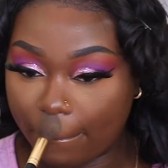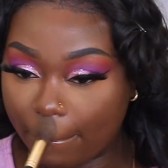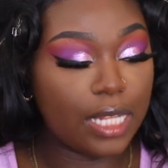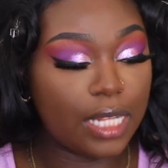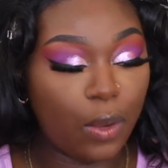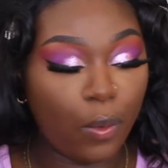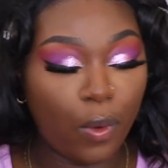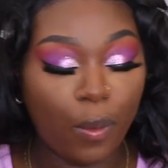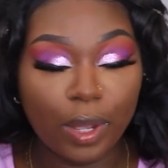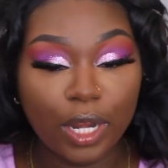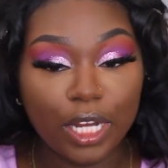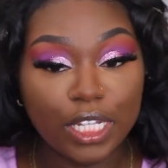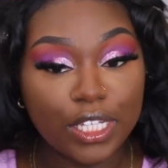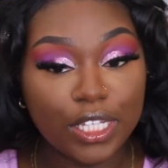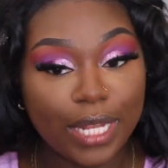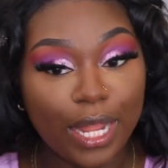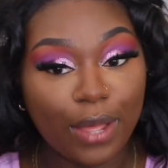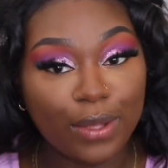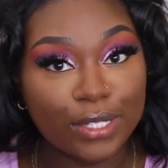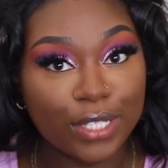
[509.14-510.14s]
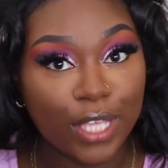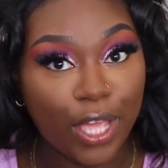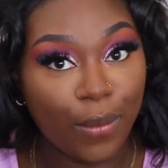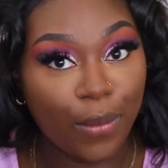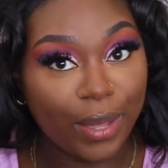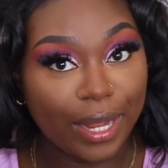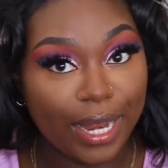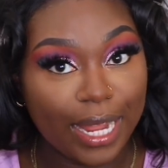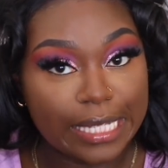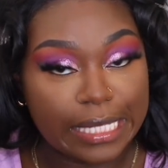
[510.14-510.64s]
So now what I'm gonna do now is
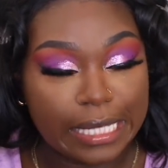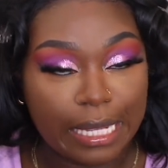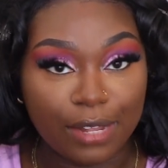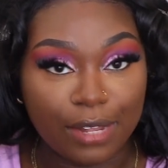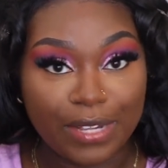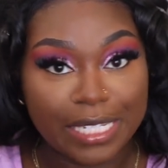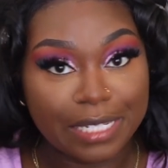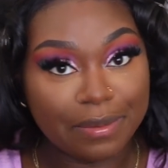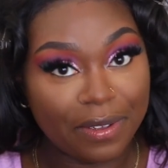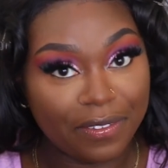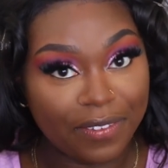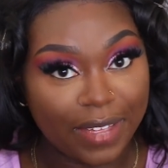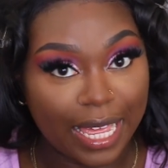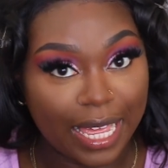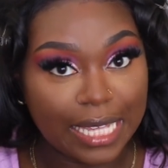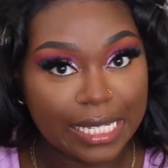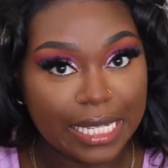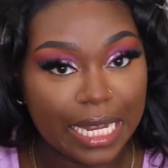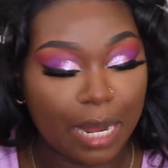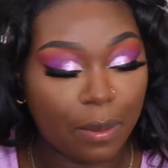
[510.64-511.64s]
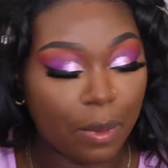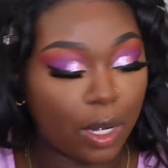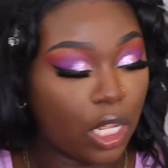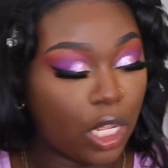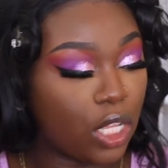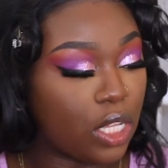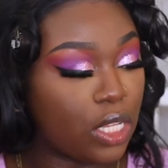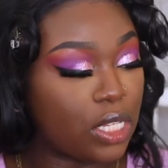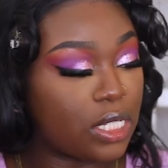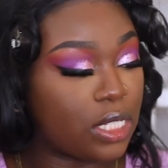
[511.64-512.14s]
go in and set the rest of my face, and I'm
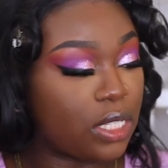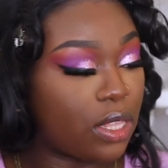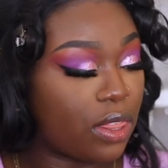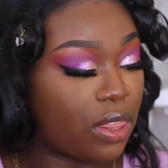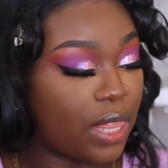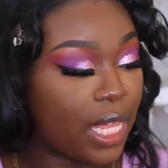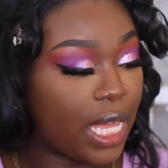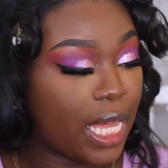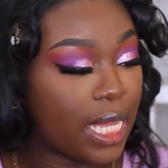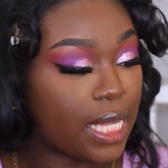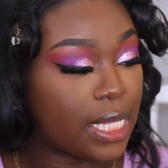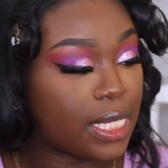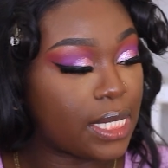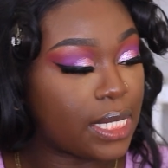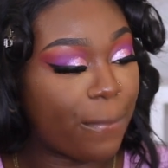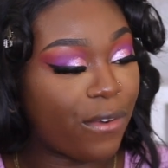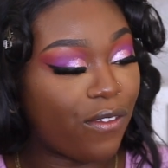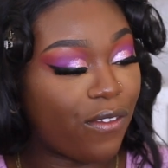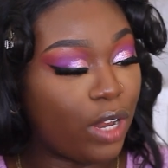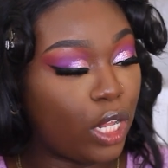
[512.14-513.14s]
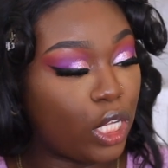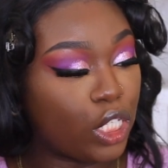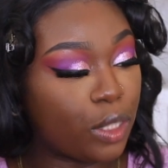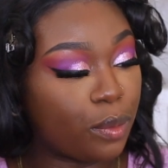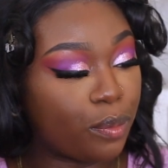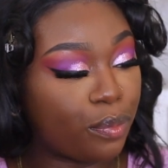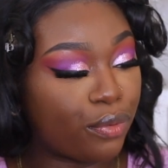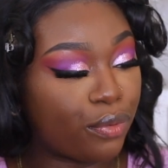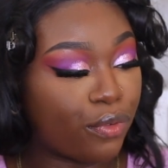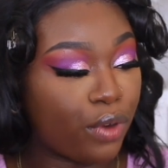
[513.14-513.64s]
gonna use this
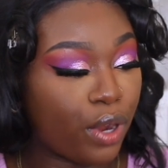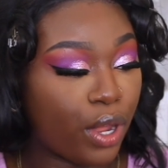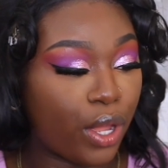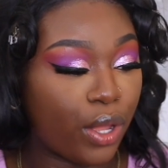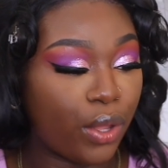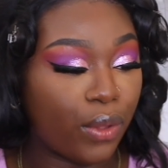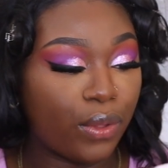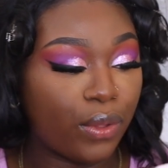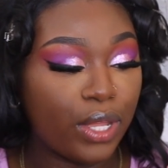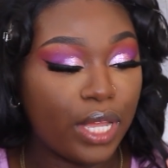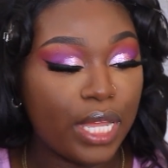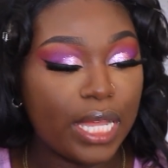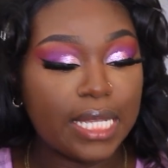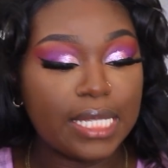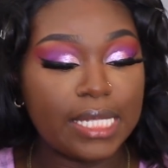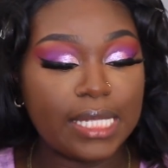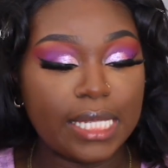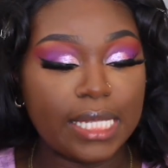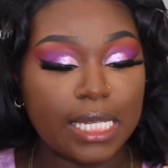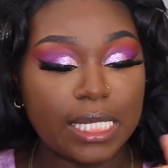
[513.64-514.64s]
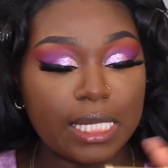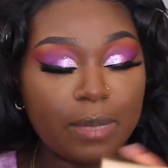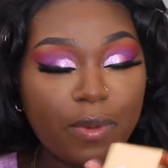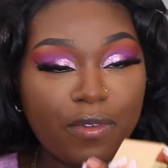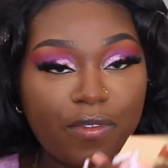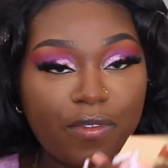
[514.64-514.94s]
Revolution Pro CC